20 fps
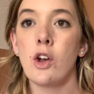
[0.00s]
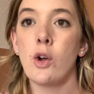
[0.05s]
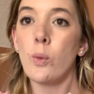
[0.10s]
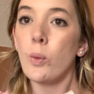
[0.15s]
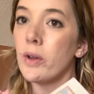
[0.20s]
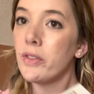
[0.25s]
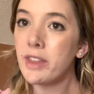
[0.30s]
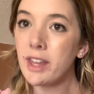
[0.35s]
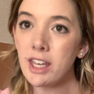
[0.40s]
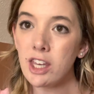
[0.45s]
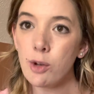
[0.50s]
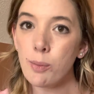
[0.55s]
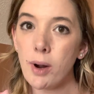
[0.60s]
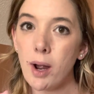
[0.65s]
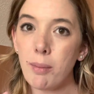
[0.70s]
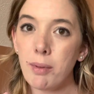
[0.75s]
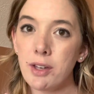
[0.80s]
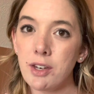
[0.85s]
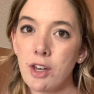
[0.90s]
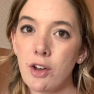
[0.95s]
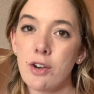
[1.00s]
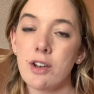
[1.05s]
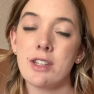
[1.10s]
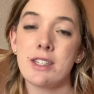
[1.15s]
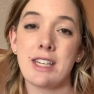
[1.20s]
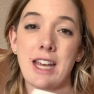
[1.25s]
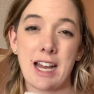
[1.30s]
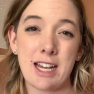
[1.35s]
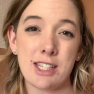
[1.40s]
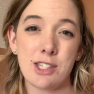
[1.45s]
One thing you probably noticed
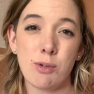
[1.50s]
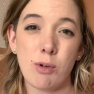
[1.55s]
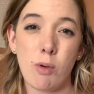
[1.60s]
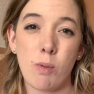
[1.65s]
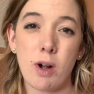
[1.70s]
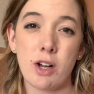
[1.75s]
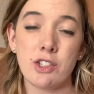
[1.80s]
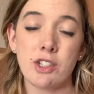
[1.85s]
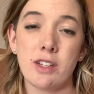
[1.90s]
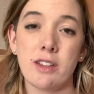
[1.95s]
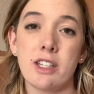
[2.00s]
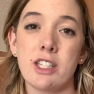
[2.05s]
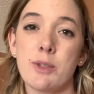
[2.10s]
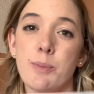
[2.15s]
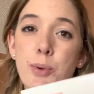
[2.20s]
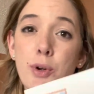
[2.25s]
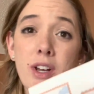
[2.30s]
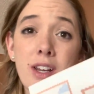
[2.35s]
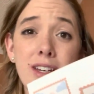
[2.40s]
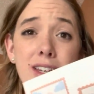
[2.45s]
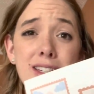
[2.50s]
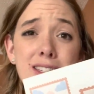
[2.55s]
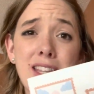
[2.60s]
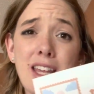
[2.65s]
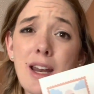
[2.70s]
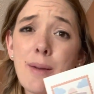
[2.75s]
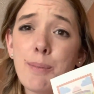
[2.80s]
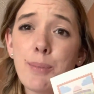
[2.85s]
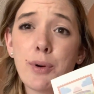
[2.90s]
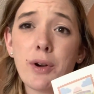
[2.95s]
as you were watching this print is that
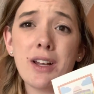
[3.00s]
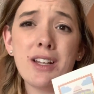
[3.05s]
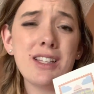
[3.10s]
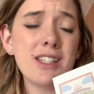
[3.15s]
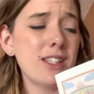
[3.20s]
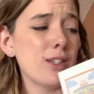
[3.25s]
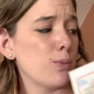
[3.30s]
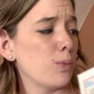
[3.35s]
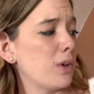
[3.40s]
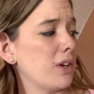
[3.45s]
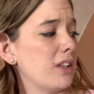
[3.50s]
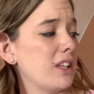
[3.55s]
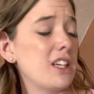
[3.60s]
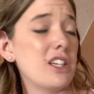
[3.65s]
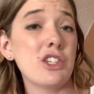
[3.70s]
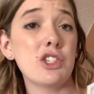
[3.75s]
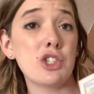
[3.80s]
it prints really